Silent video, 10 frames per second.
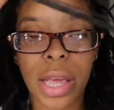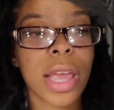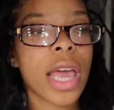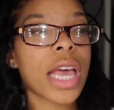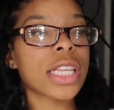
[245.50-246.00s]
it.
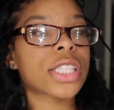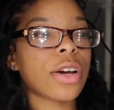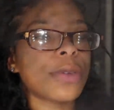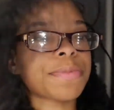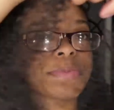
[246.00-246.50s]

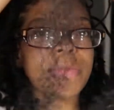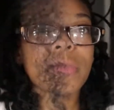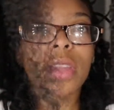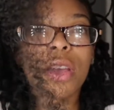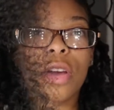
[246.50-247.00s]
So
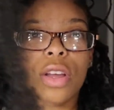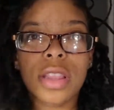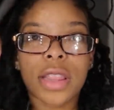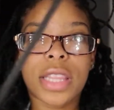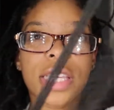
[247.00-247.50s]

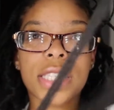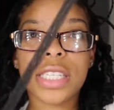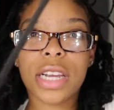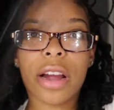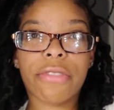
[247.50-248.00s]
this
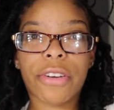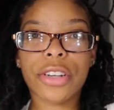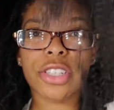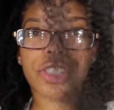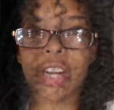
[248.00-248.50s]
is our
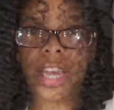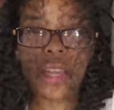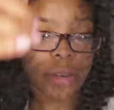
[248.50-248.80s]
first strand,